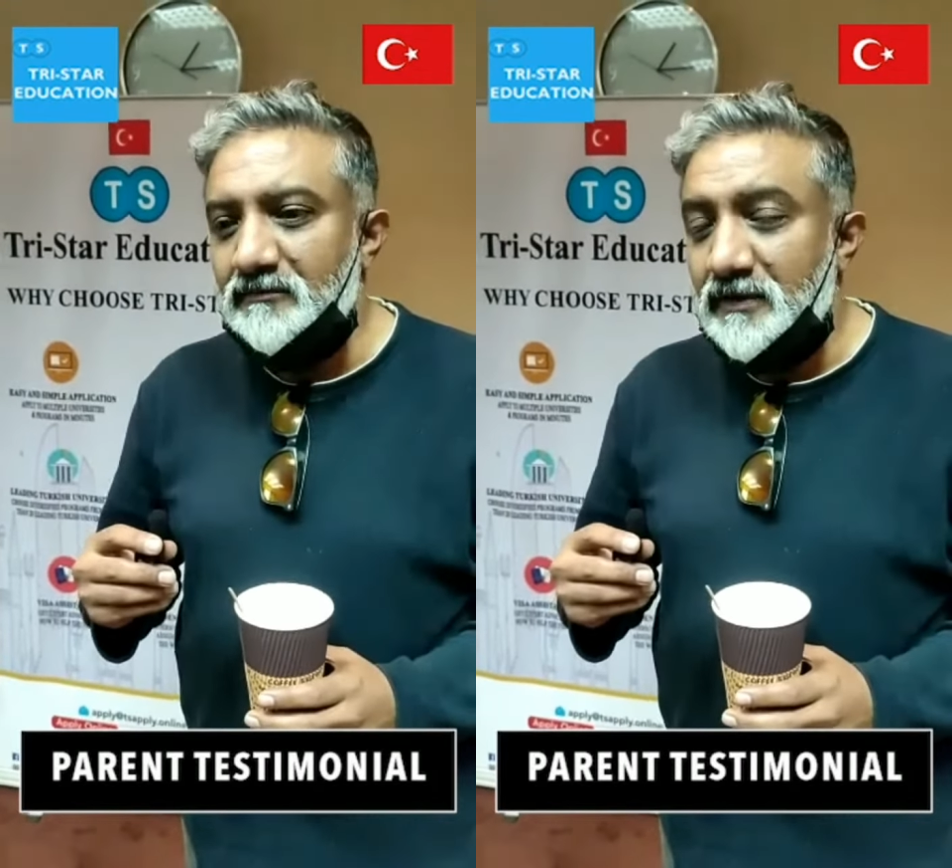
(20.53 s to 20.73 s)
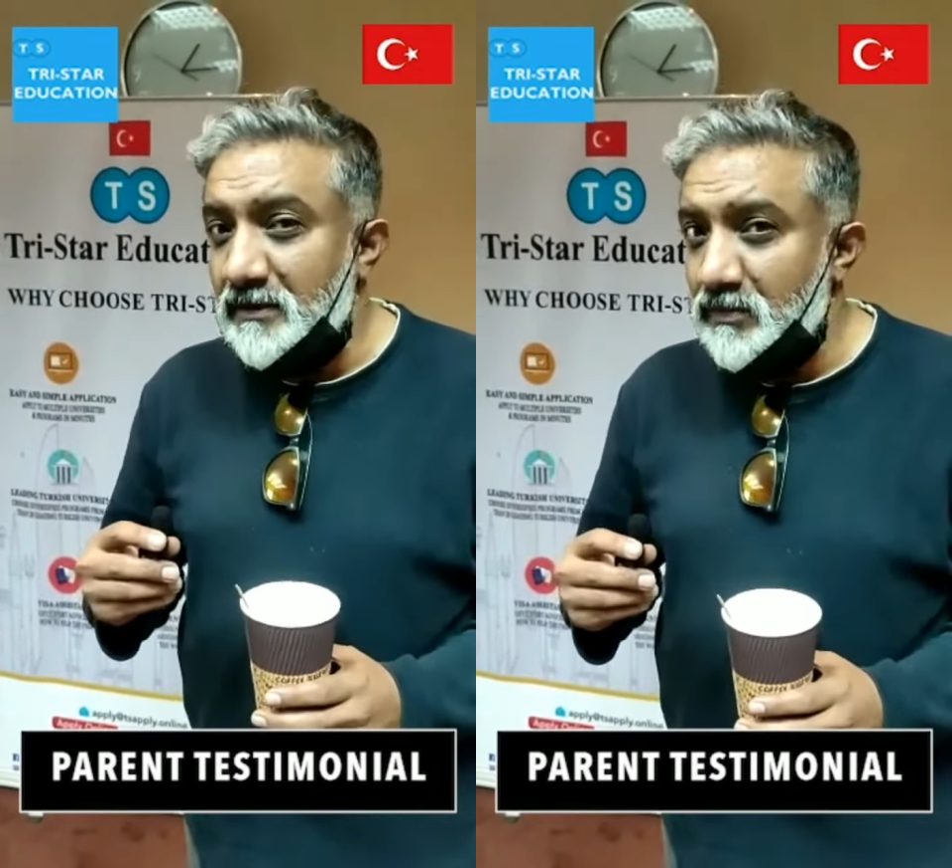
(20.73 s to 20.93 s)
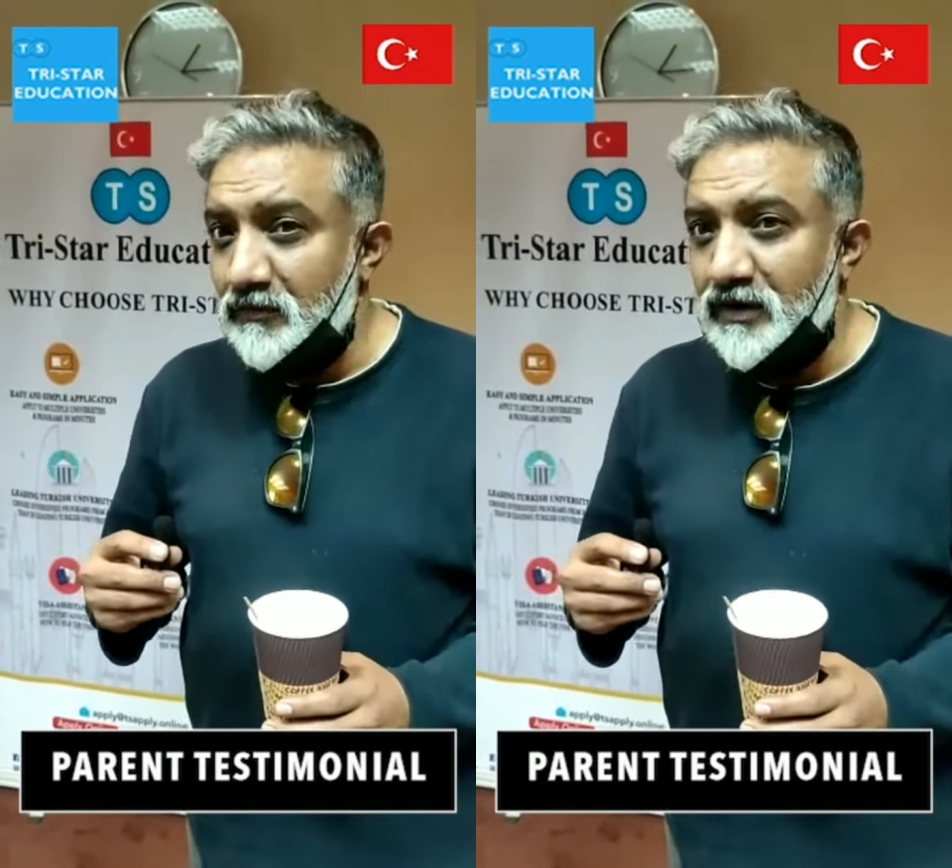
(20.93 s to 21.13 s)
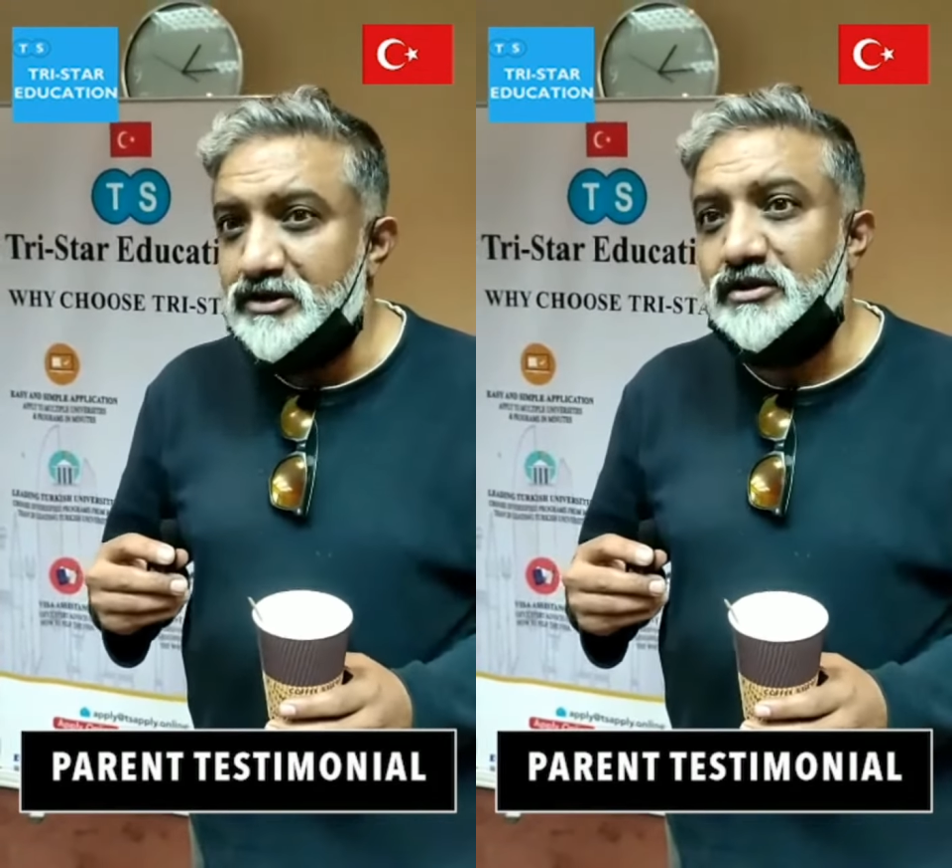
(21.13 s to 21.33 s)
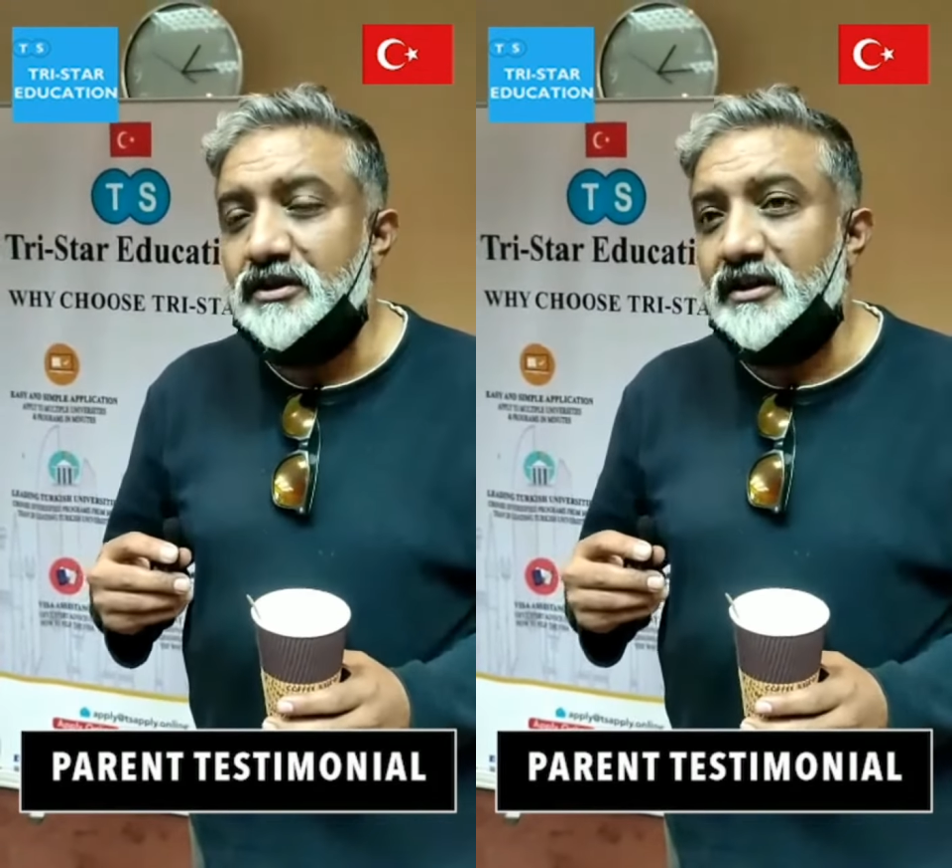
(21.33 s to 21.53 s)
very
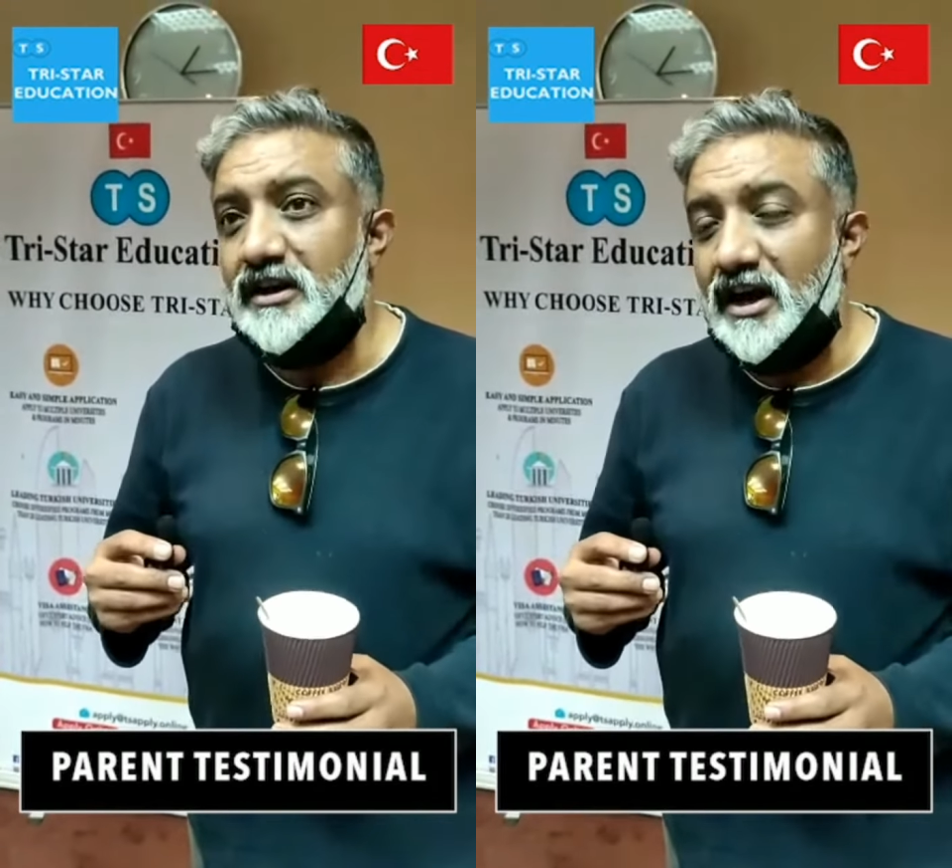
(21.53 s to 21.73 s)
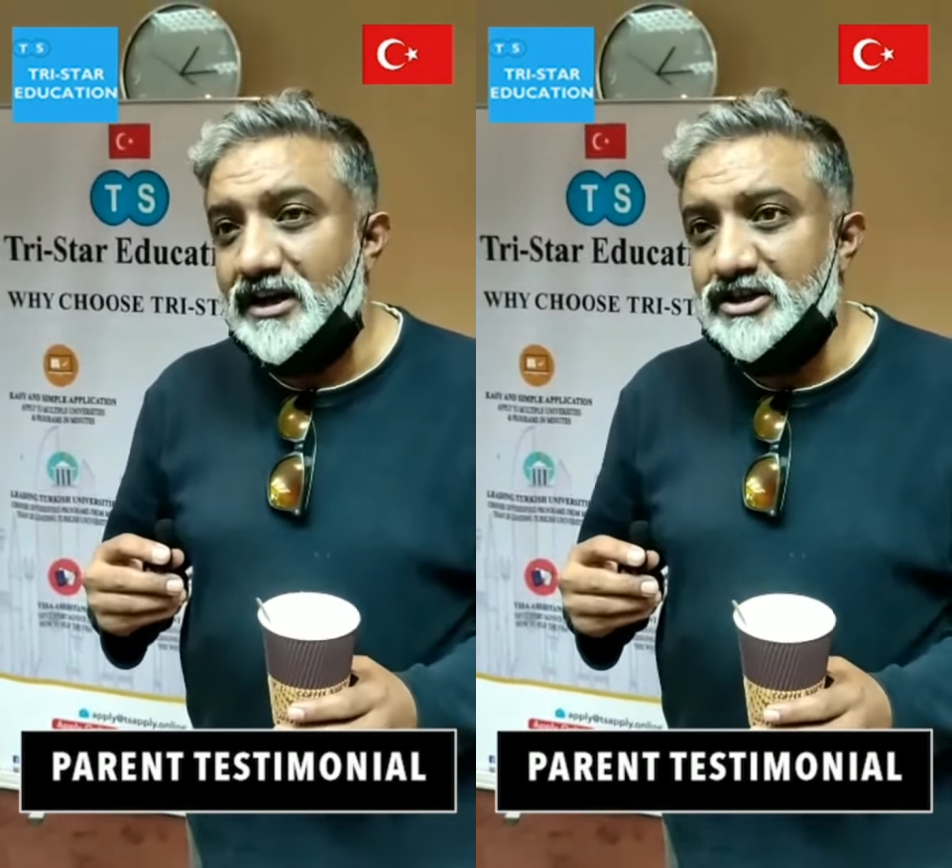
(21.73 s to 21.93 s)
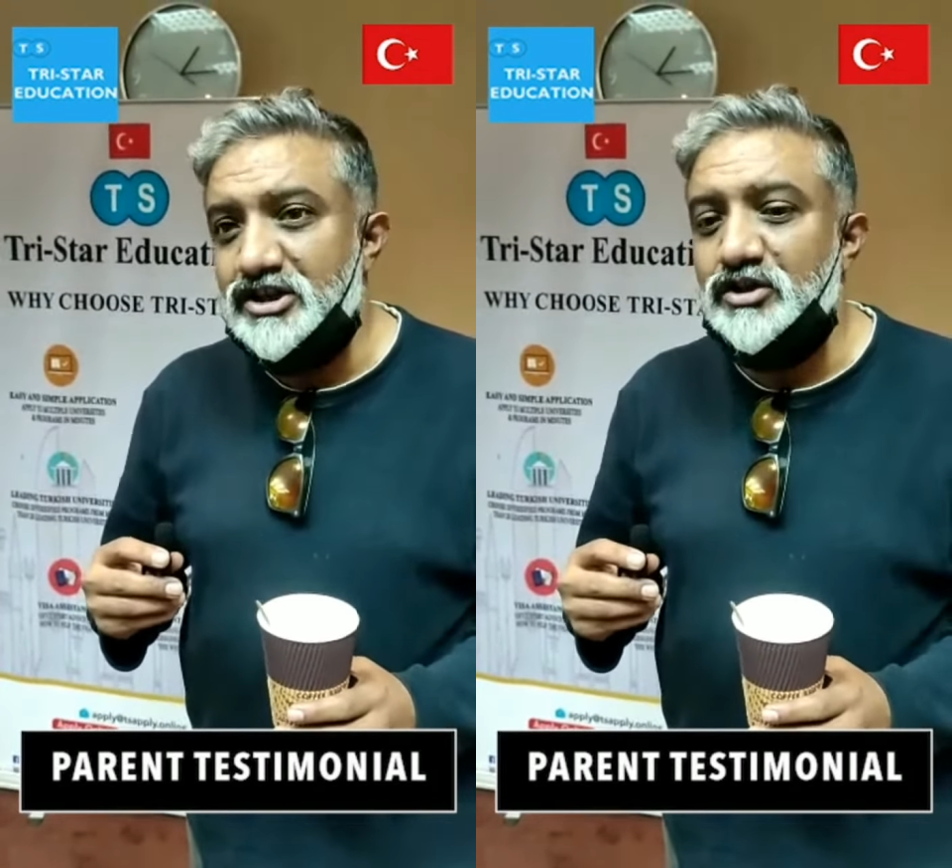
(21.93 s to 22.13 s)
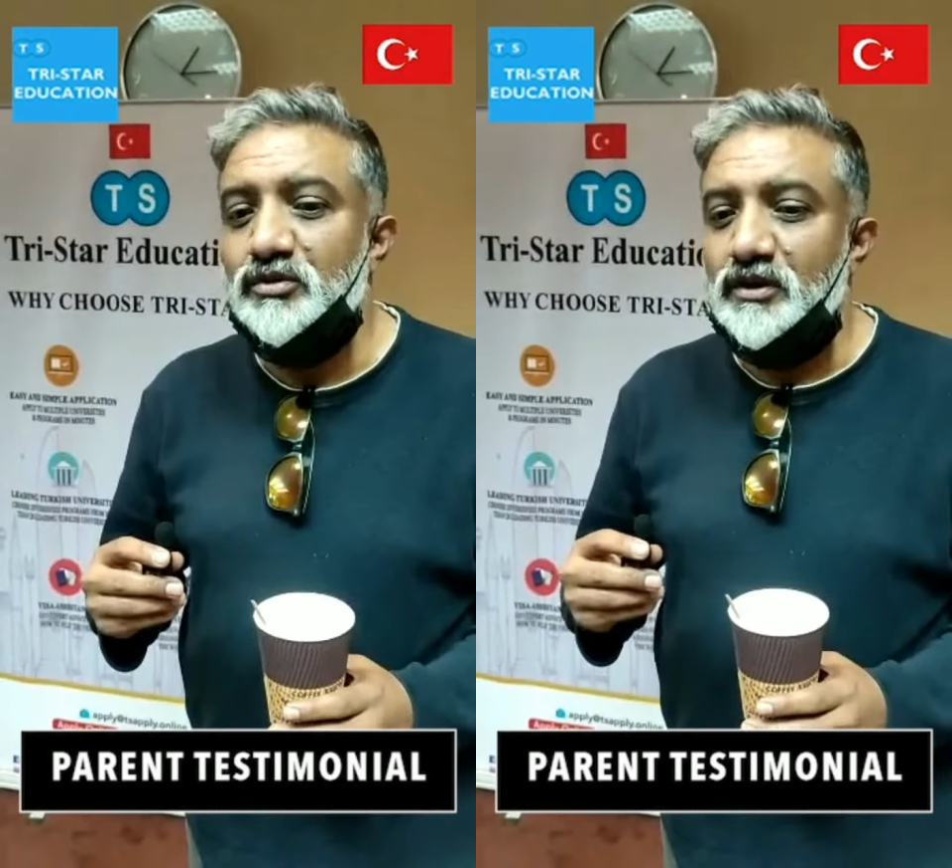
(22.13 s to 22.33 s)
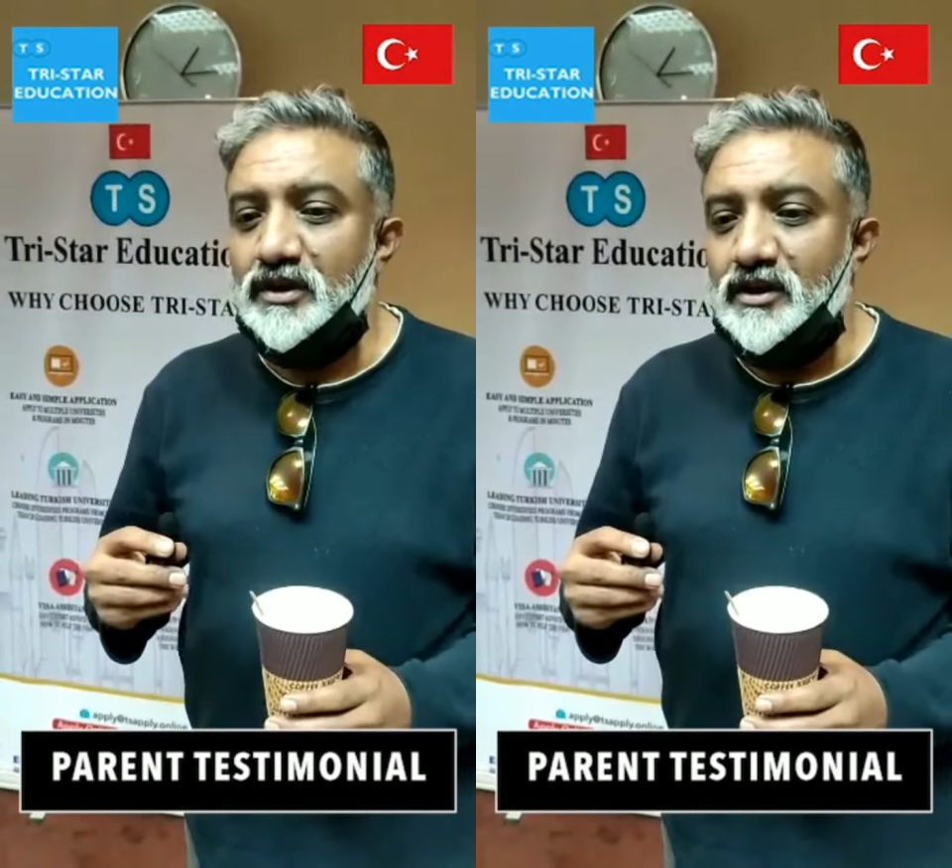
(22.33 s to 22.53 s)
professional, they'll guide
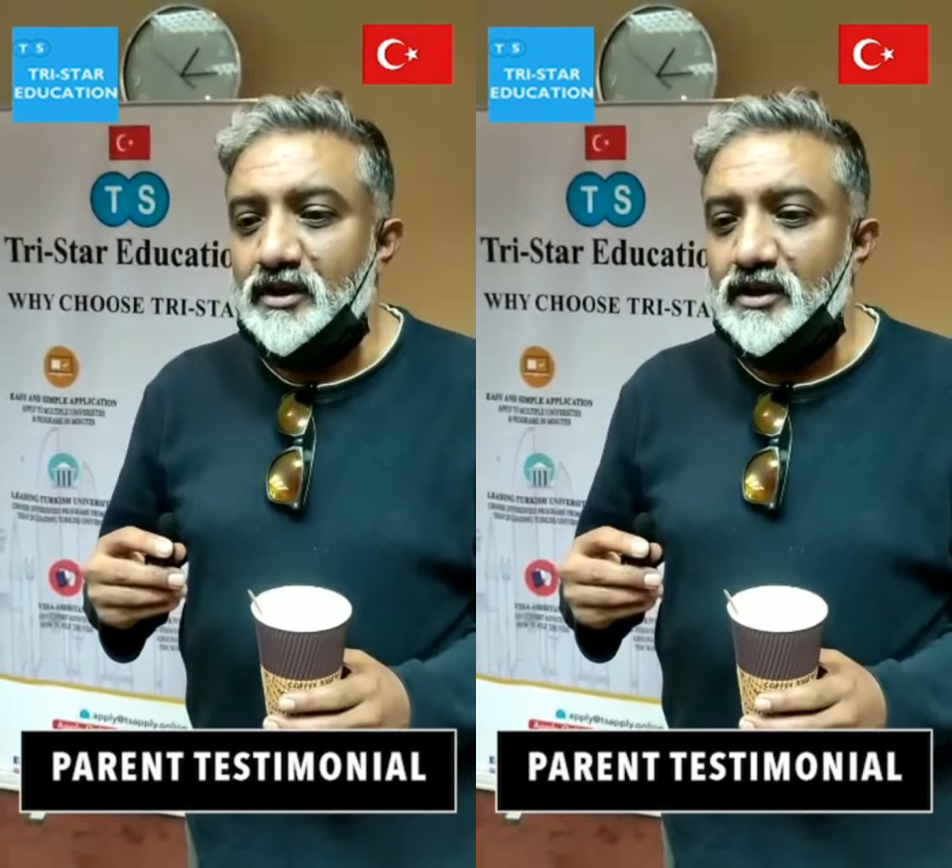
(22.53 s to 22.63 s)
you.